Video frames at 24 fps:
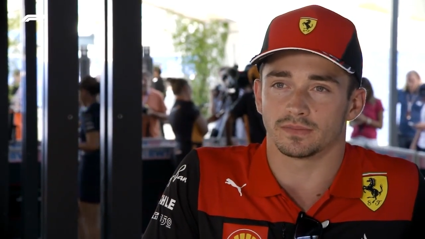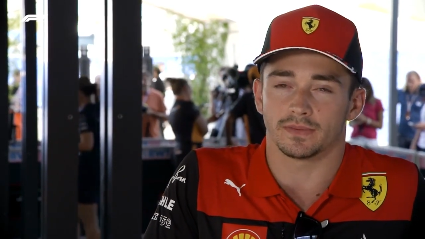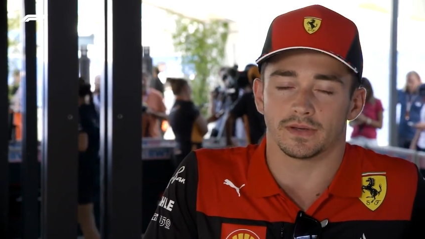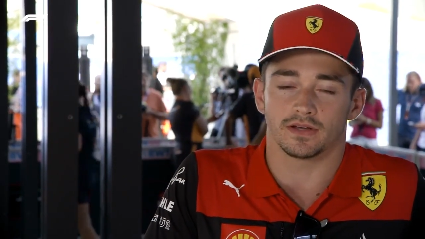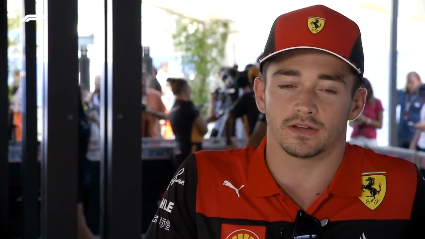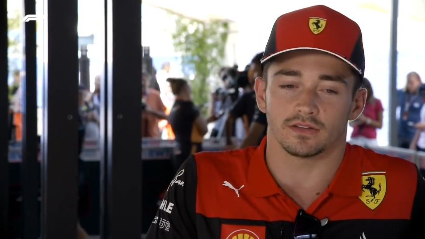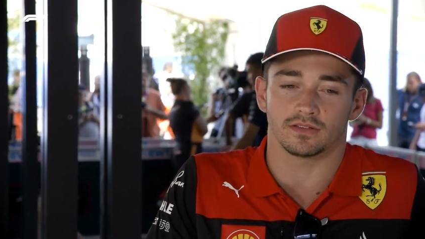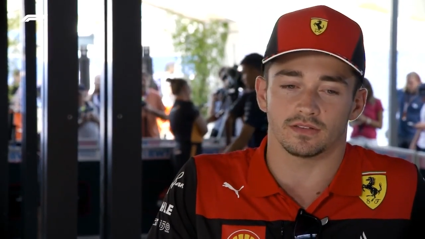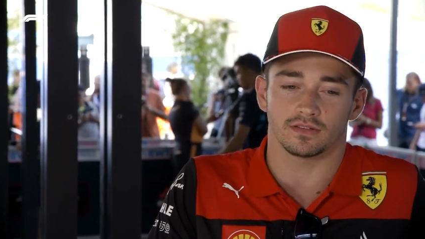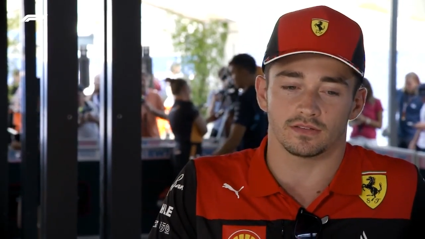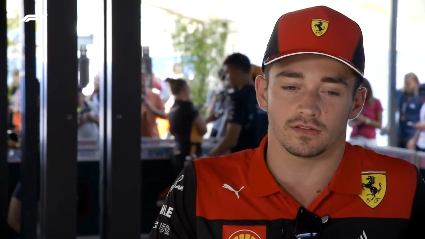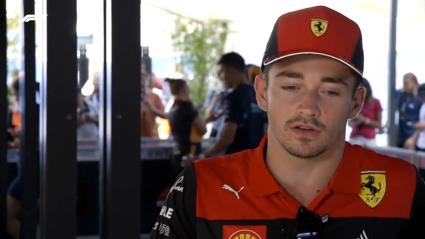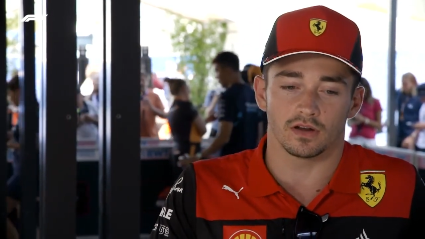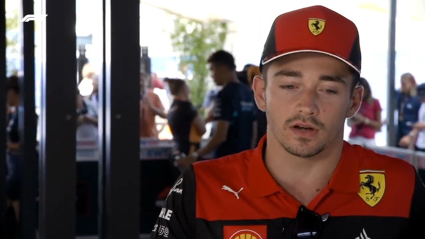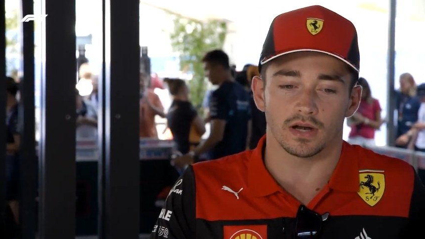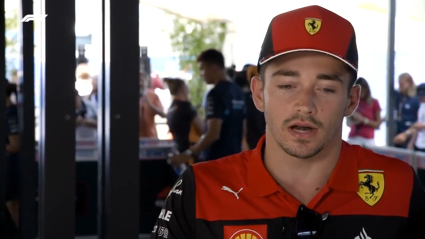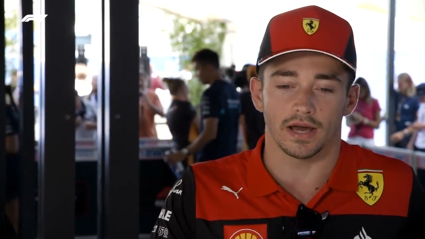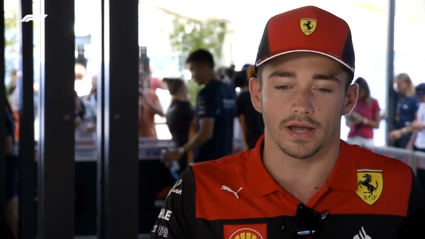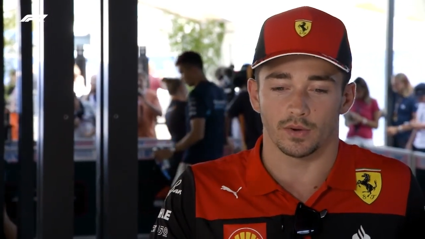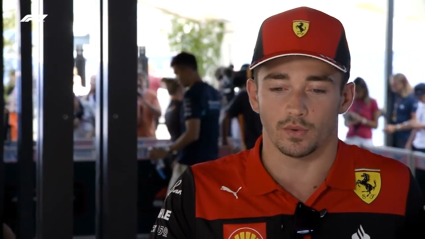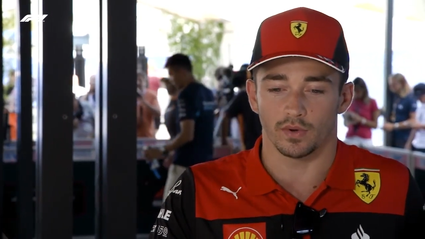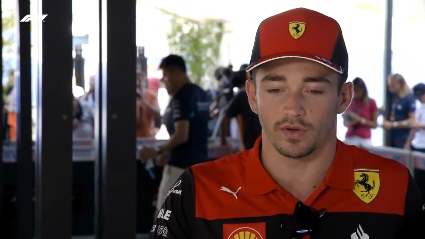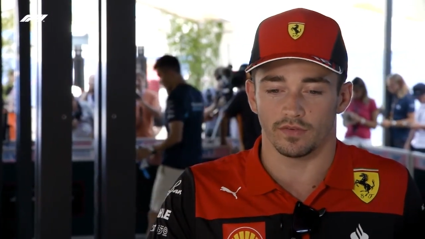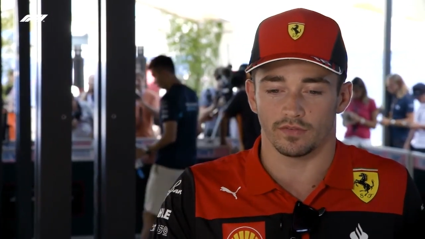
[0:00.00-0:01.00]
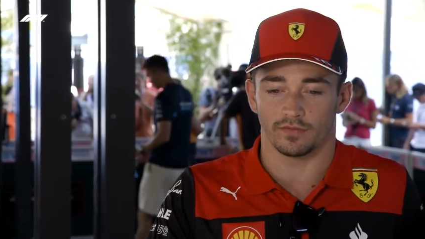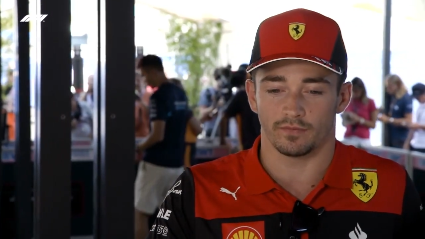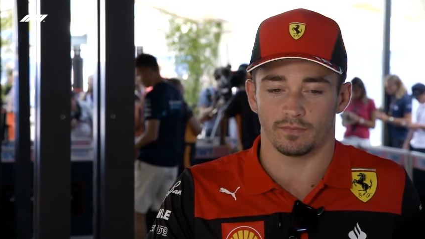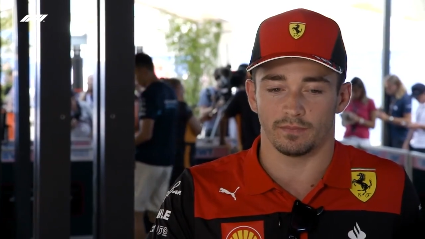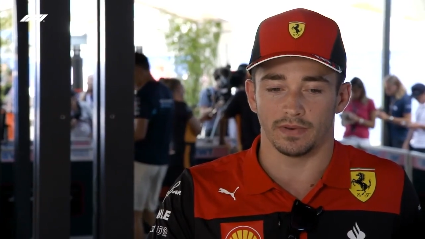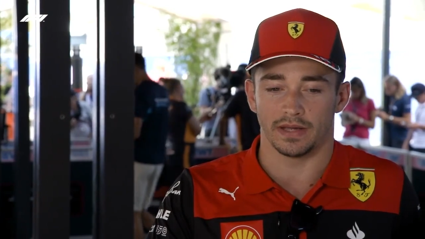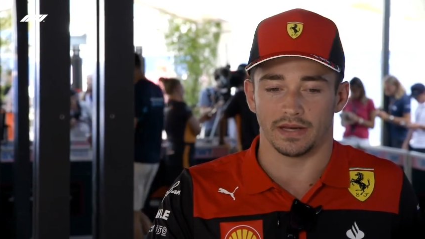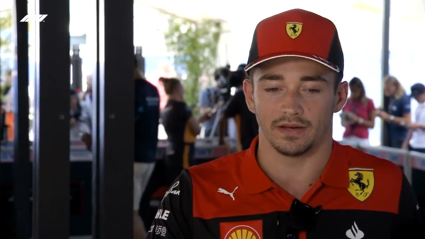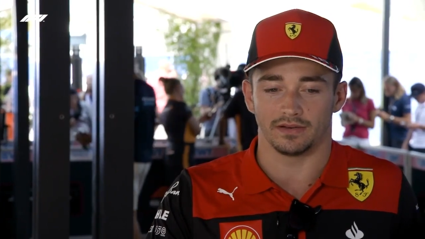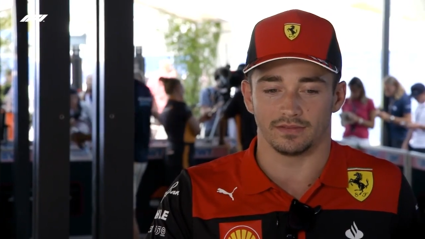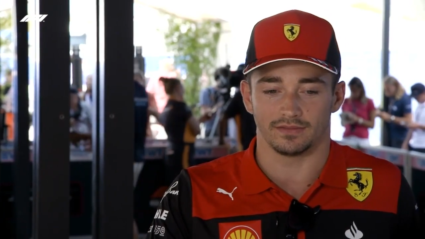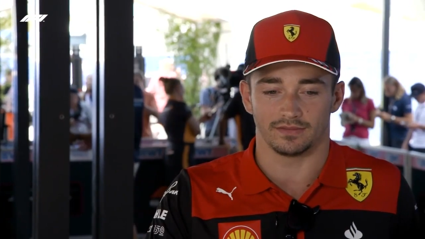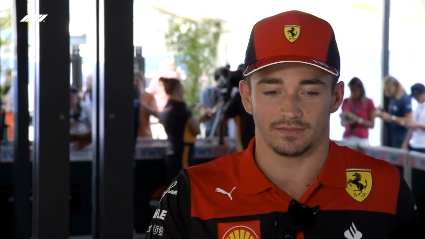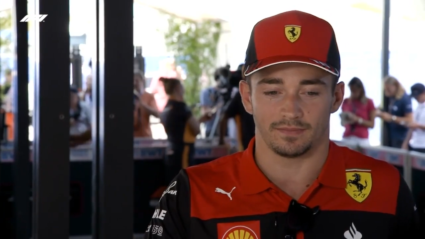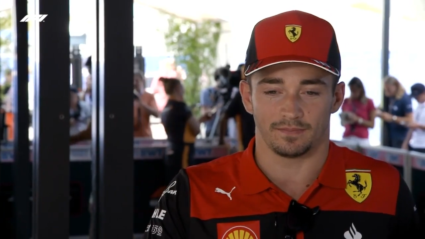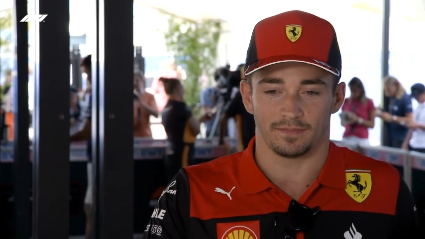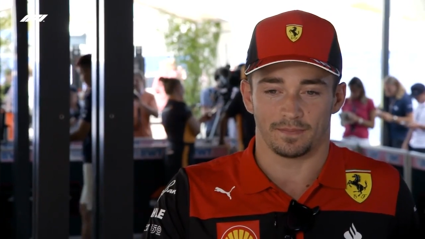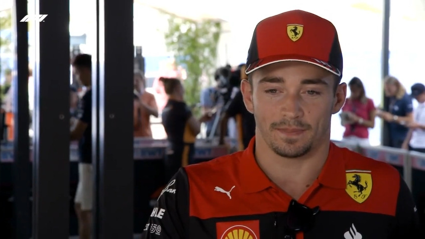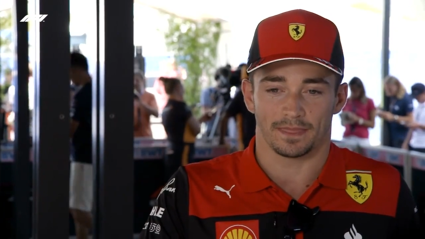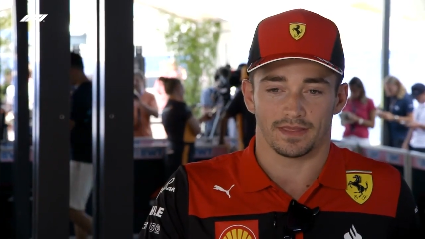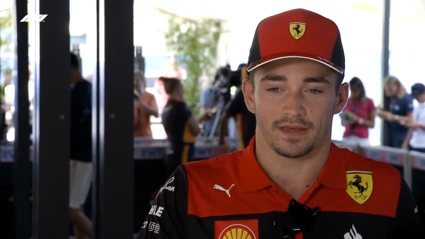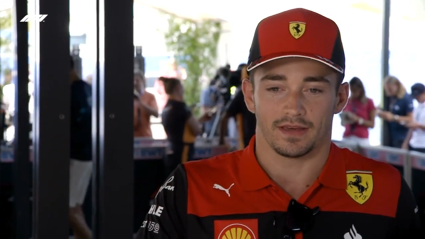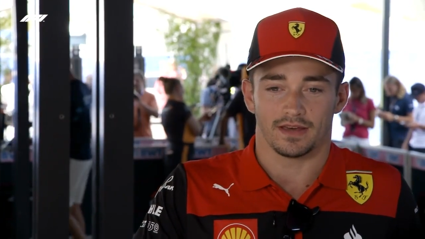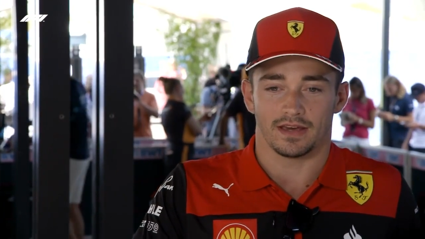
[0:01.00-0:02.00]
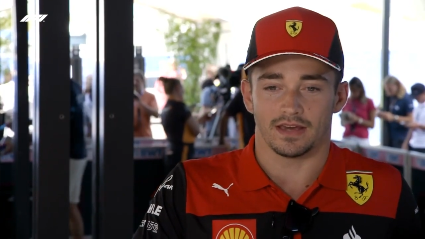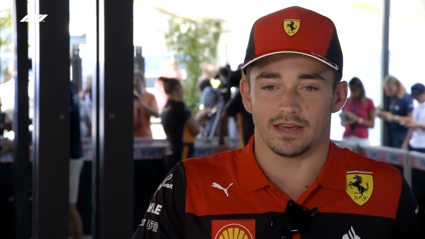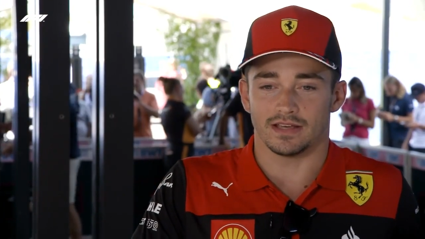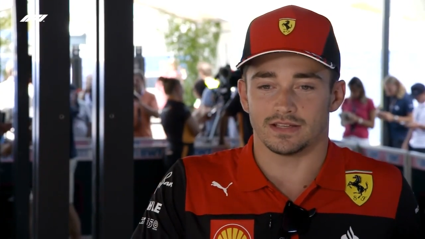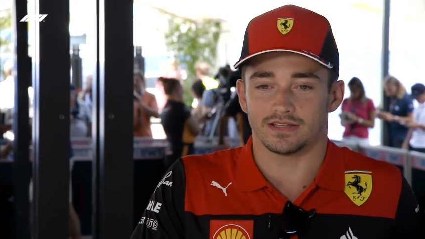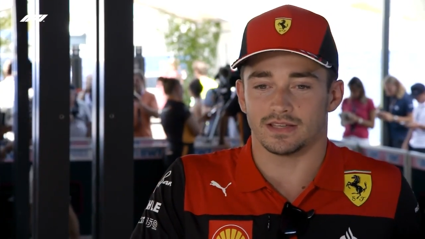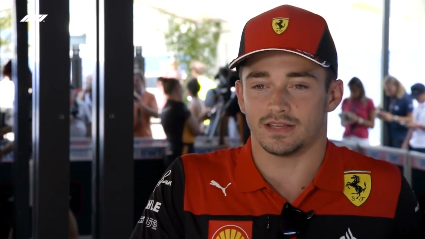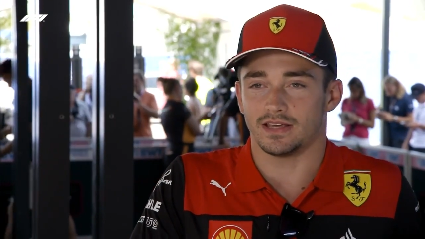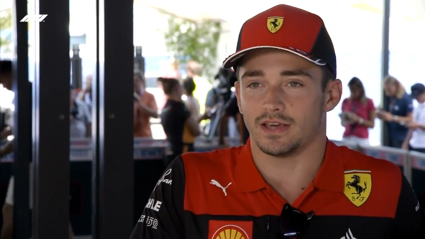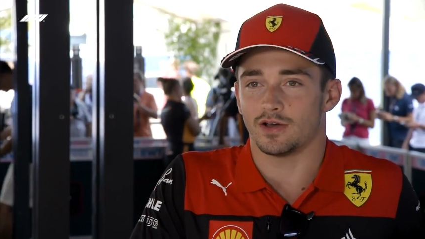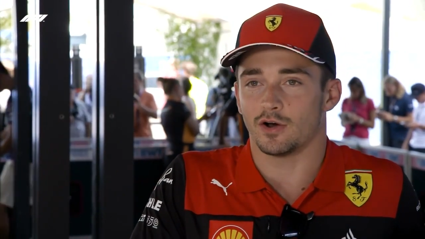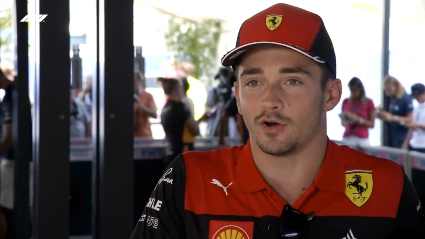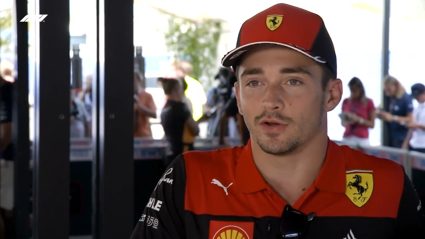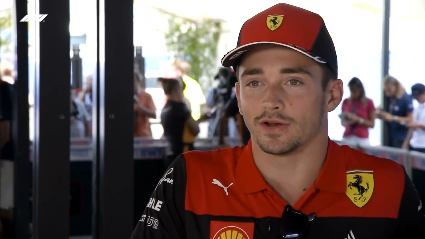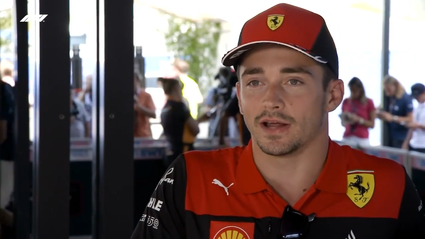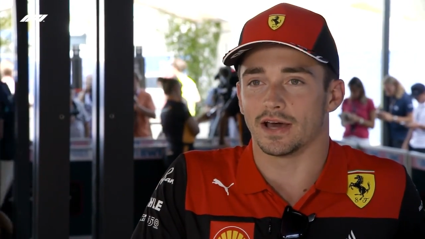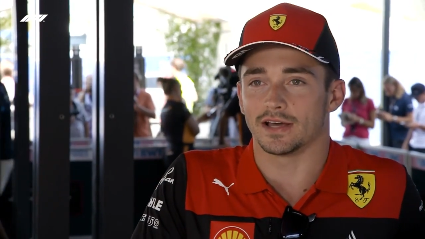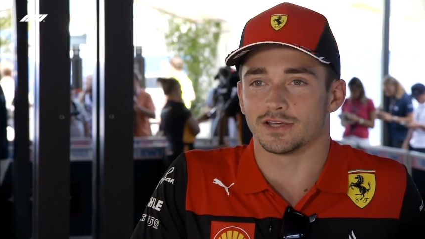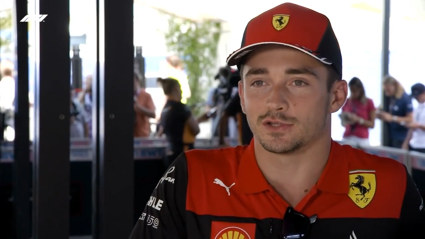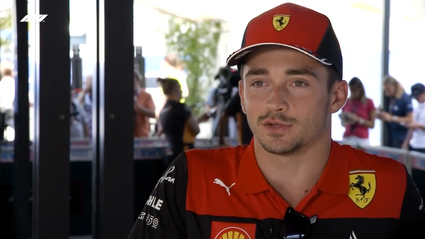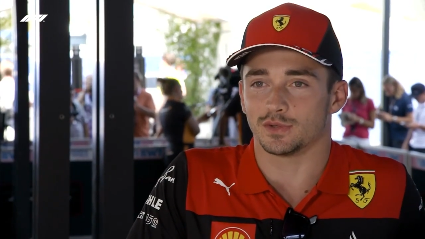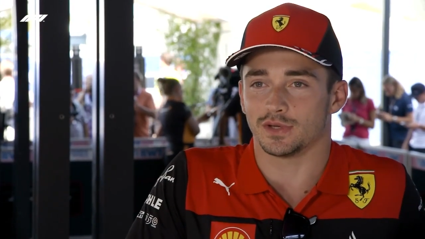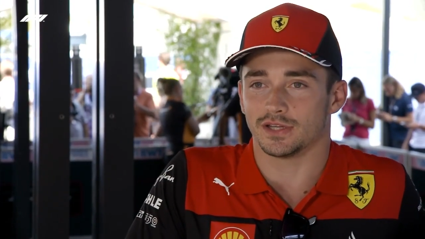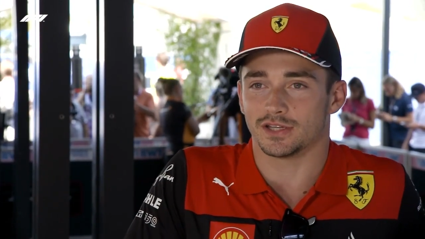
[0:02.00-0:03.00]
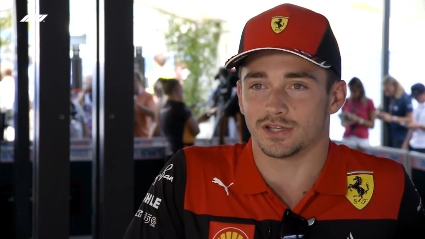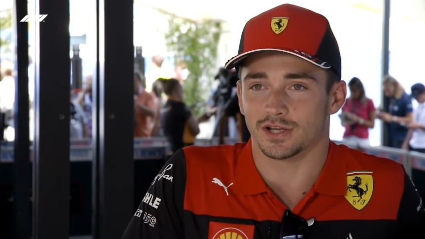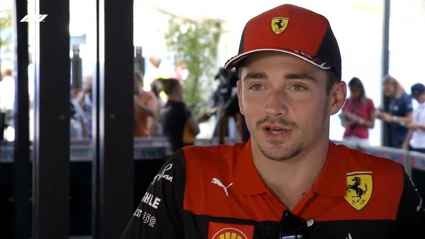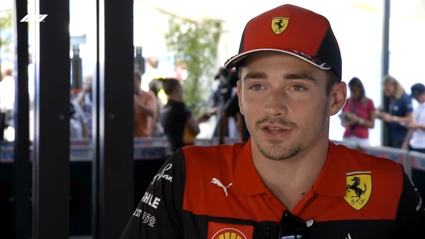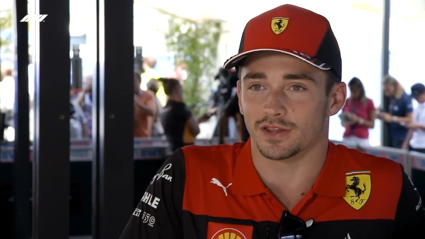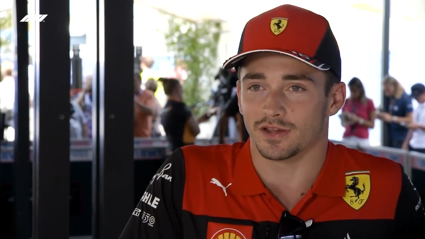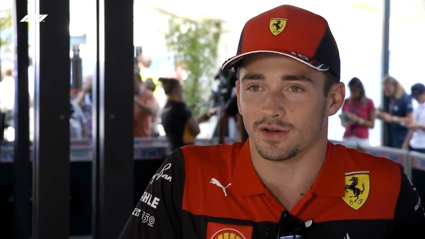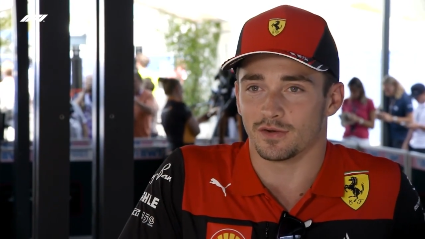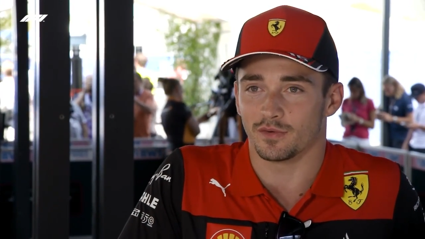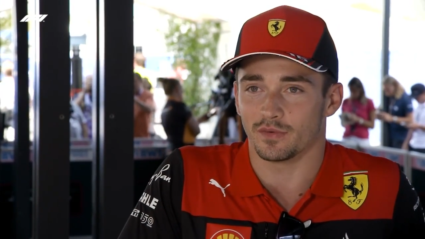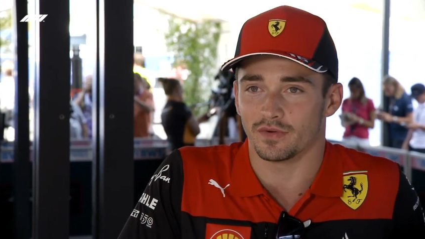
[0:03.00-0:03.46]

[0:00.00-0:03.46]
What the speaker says: because it's not like we've been easy or nice to each other.